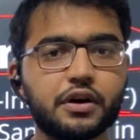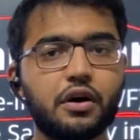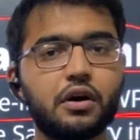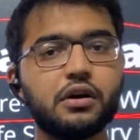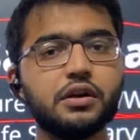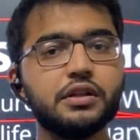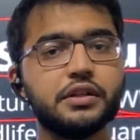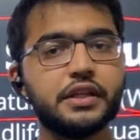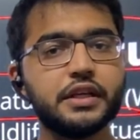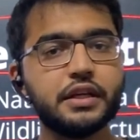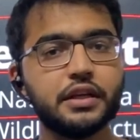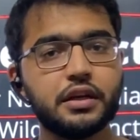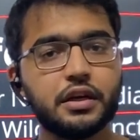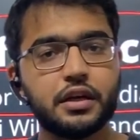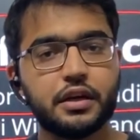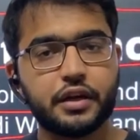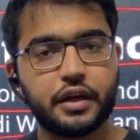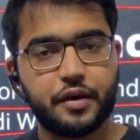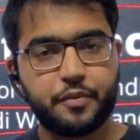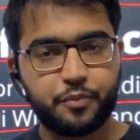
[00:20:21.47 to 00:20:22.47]
all the
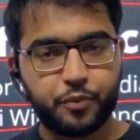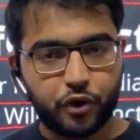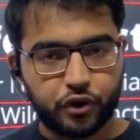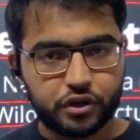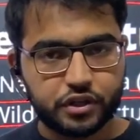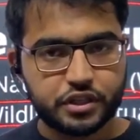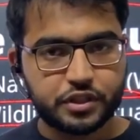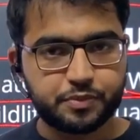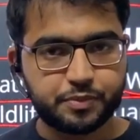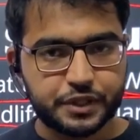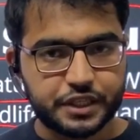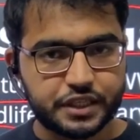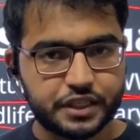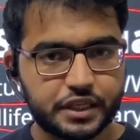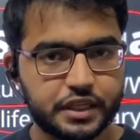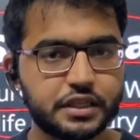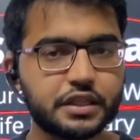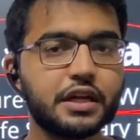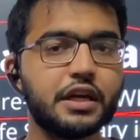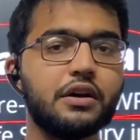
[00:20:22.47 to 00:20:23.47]
important
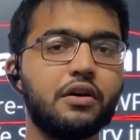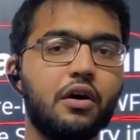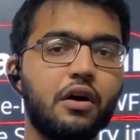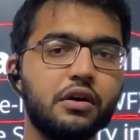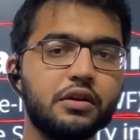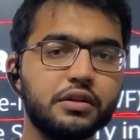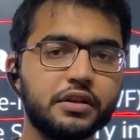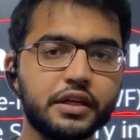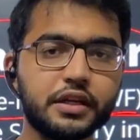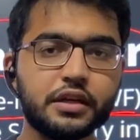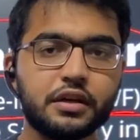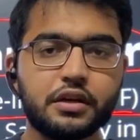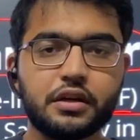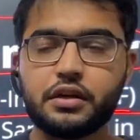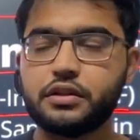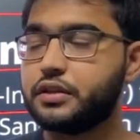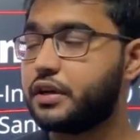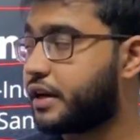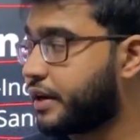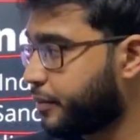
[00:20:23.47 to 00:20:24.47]
species and all the
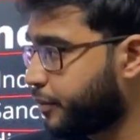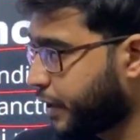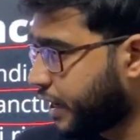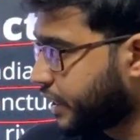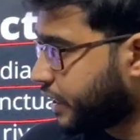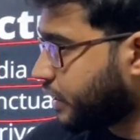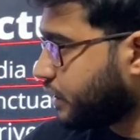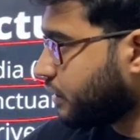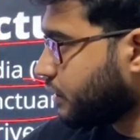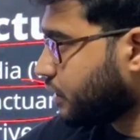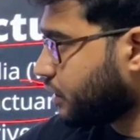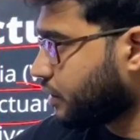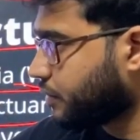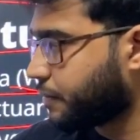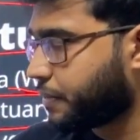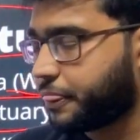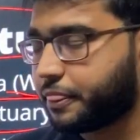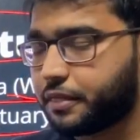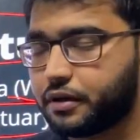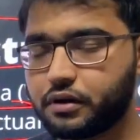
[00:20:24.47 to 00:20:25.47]
remaining
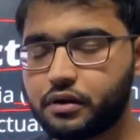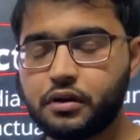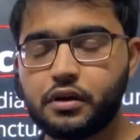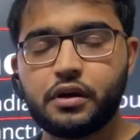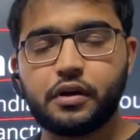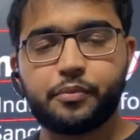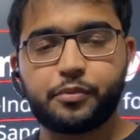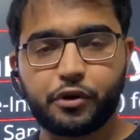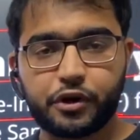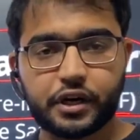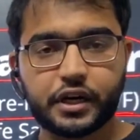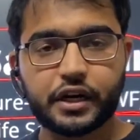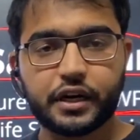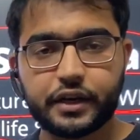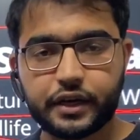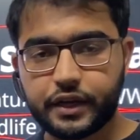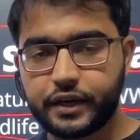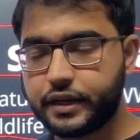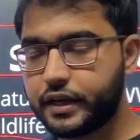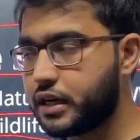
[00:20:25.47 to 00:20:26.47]
protected
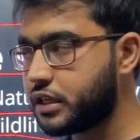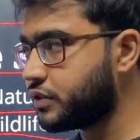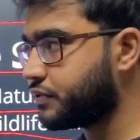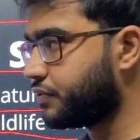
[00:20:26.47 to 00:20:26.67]
areas